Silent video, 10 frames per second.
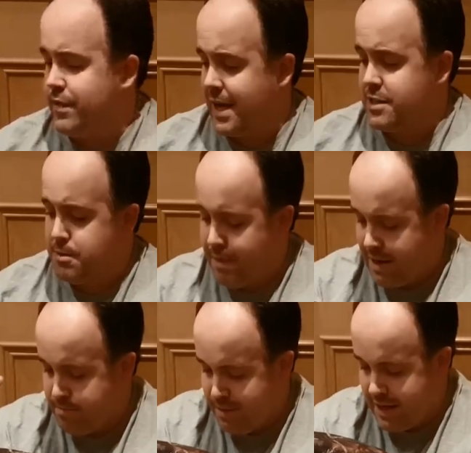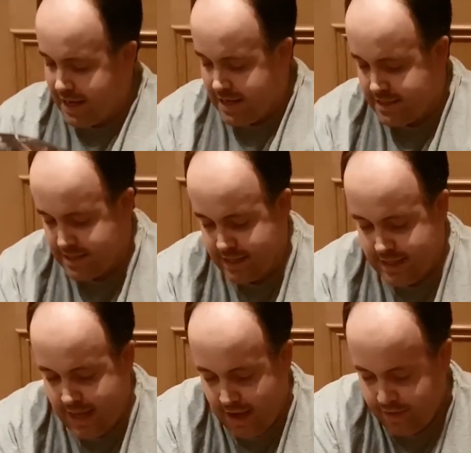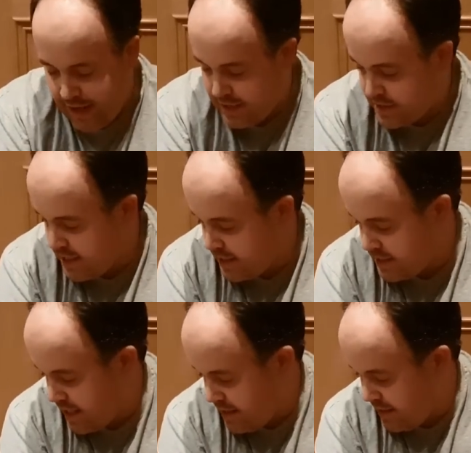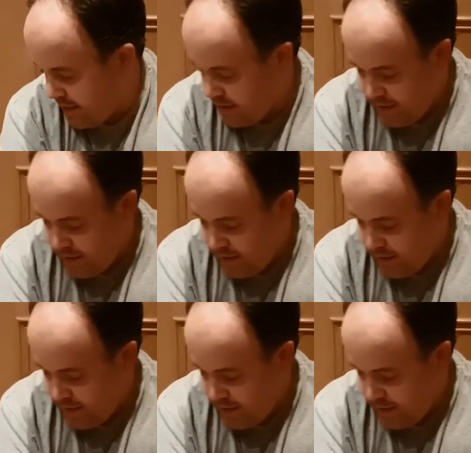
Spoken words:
That's the main big lens, and that's the extender.